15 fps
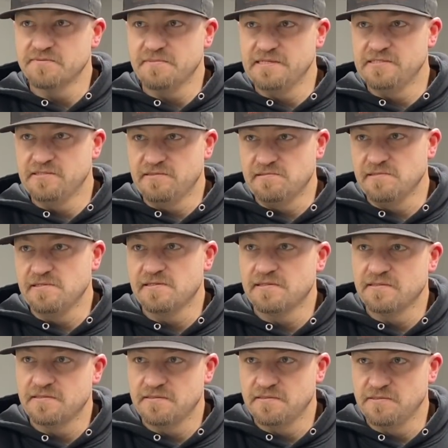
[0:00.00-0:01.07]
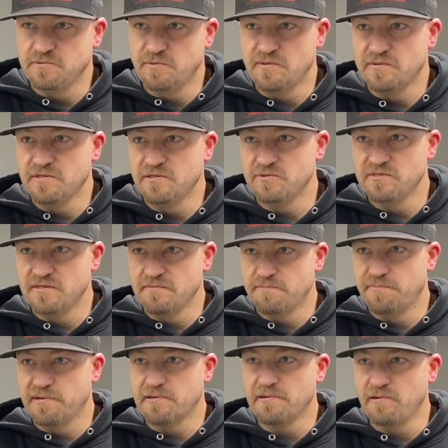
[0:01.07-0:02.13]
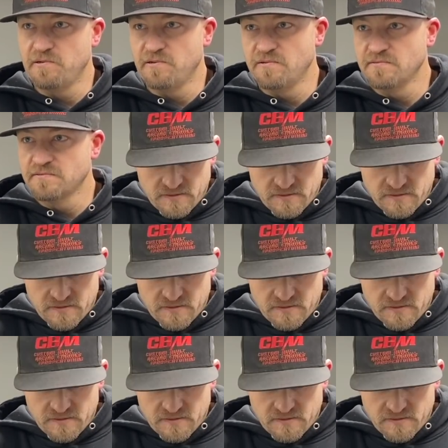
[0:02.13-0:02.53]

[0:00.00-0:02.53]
basically is what we're using per hole.